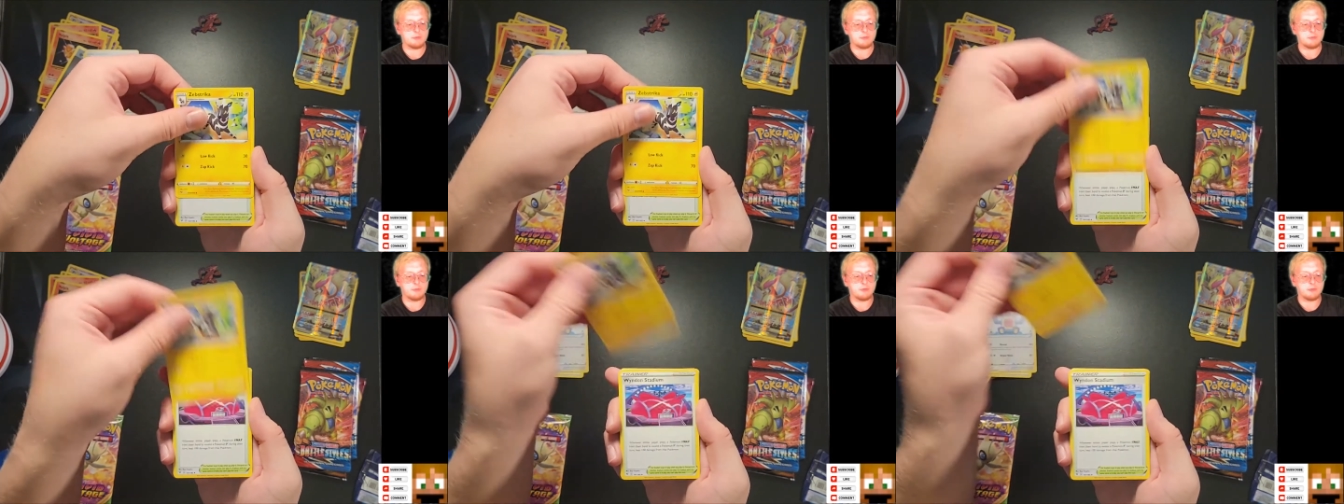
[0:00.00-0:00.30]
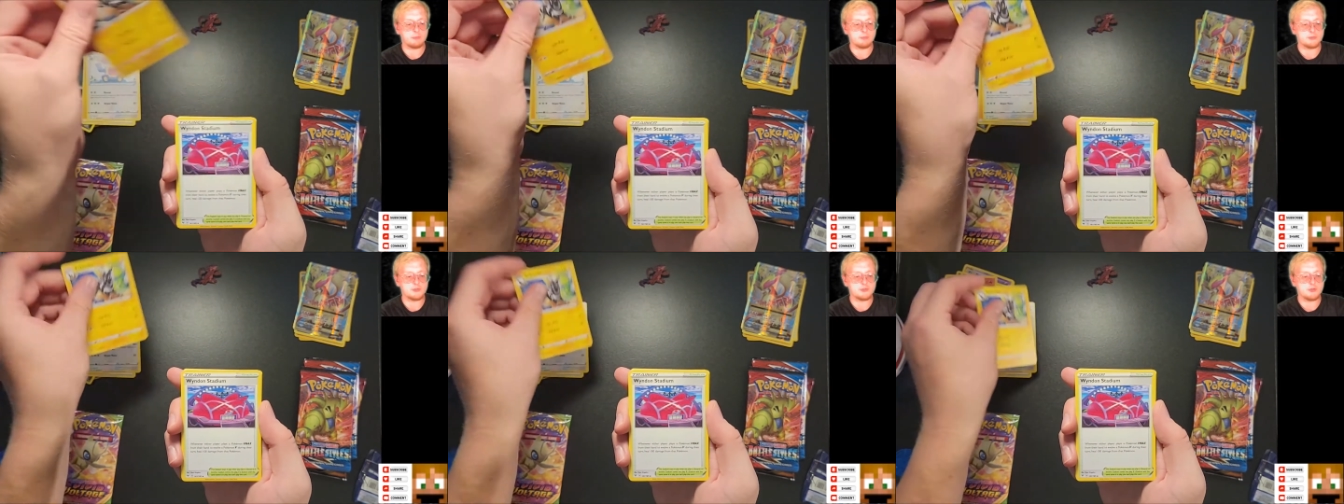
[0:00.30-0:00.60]

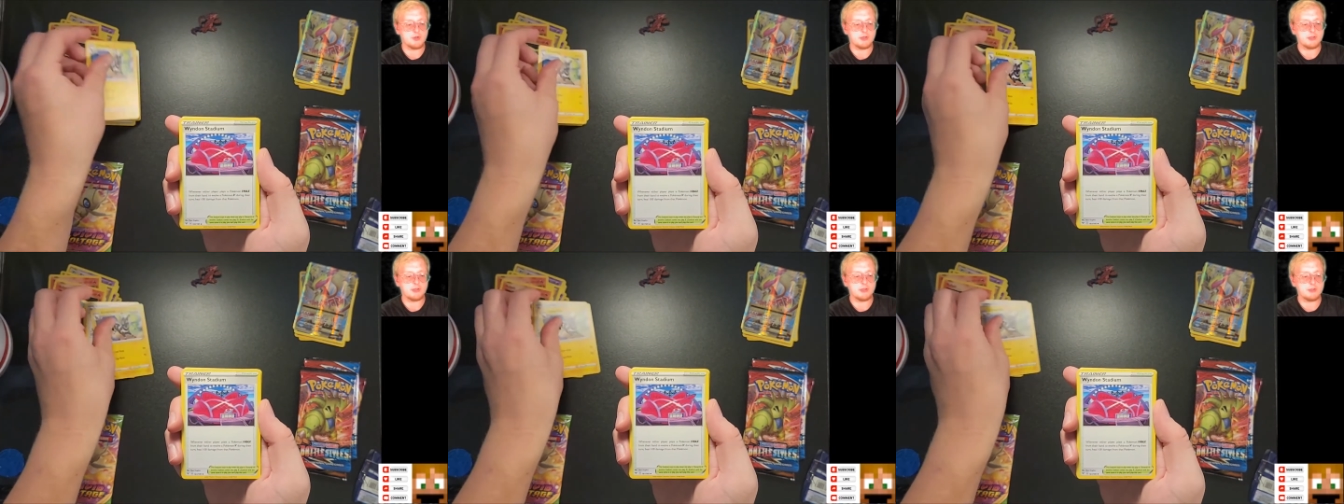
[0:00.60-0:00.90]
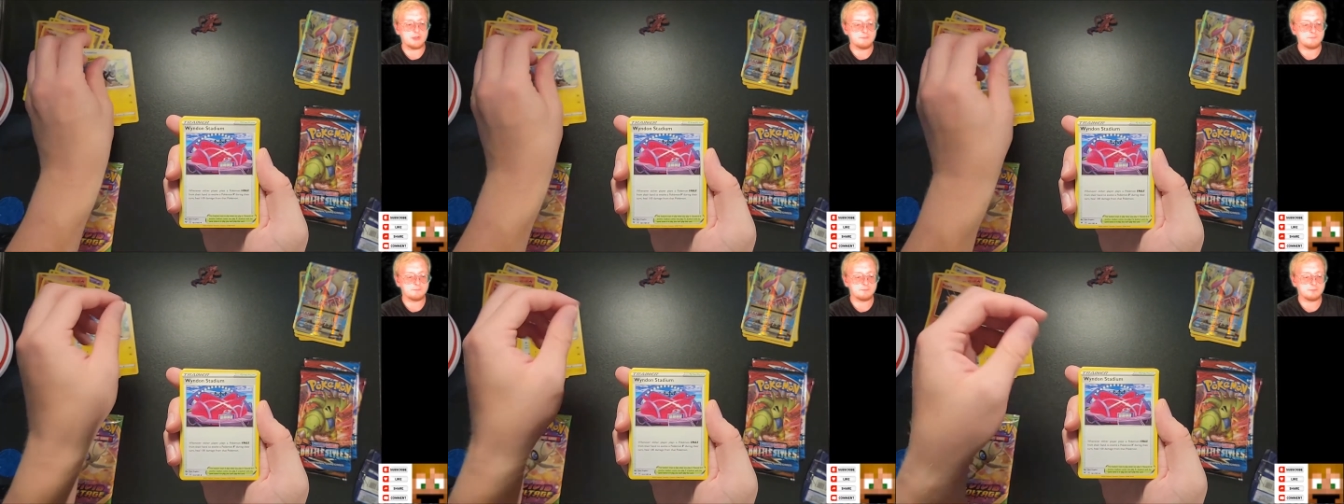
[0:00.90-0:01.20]

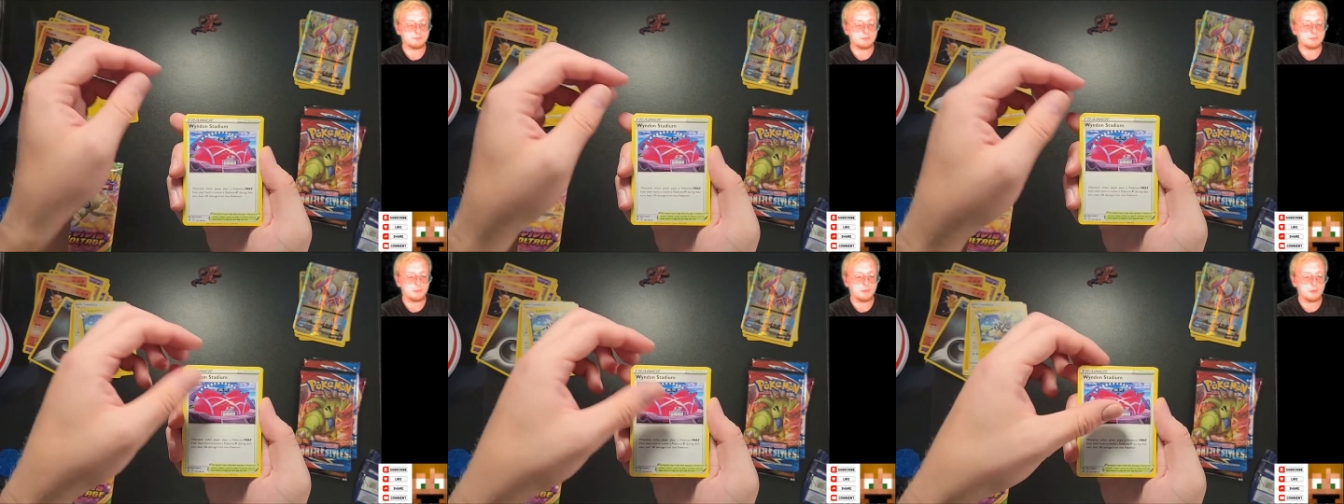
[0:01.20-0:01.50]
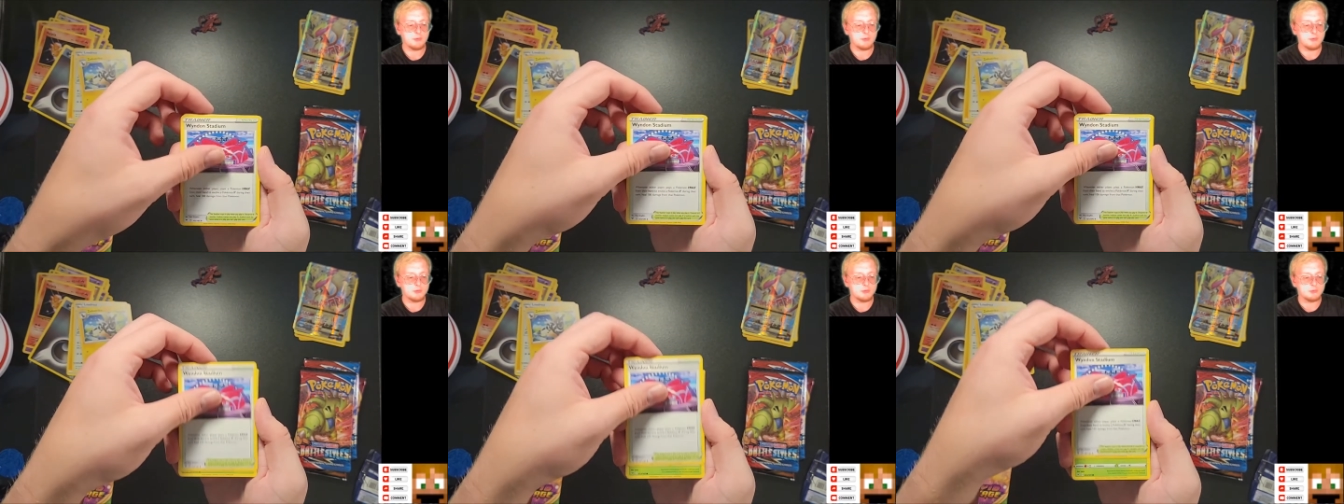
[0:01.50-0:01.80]
Zebstrika,
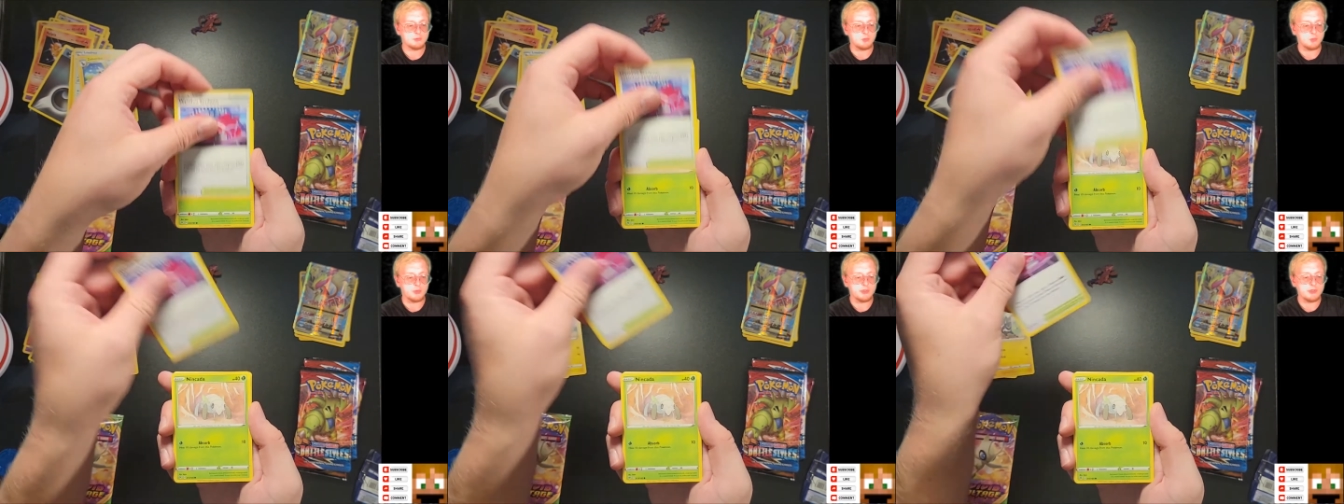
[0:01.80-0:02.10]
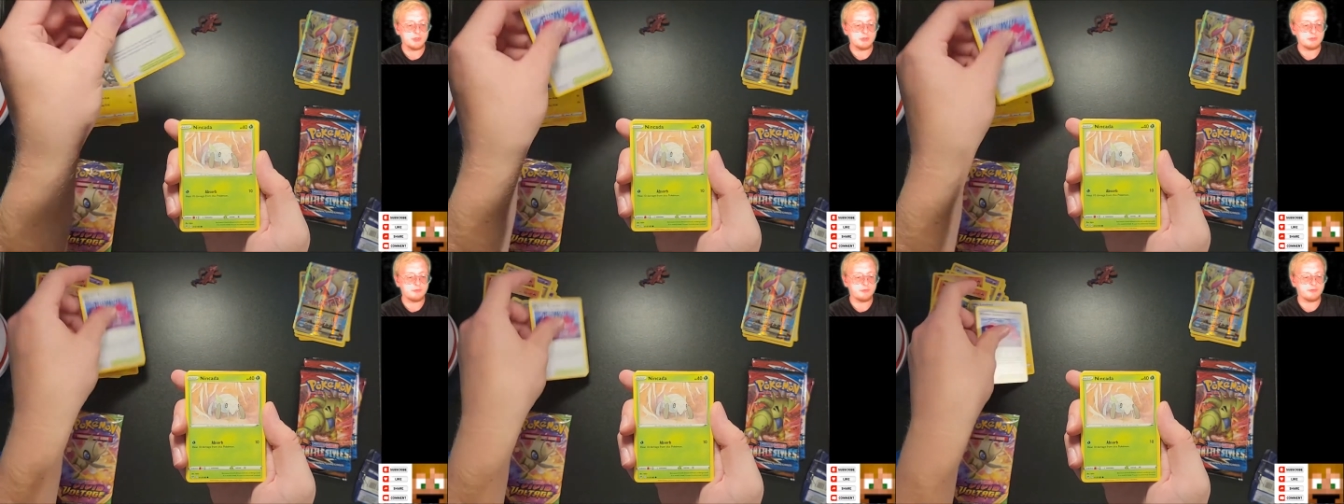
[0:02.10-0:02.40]

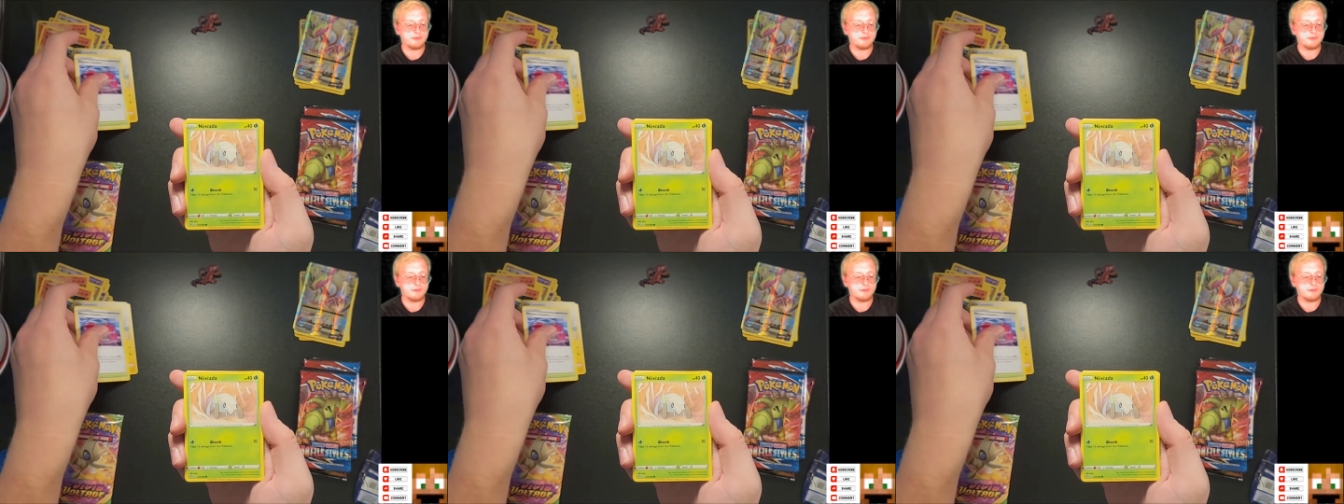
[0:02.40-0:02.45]
Wyndon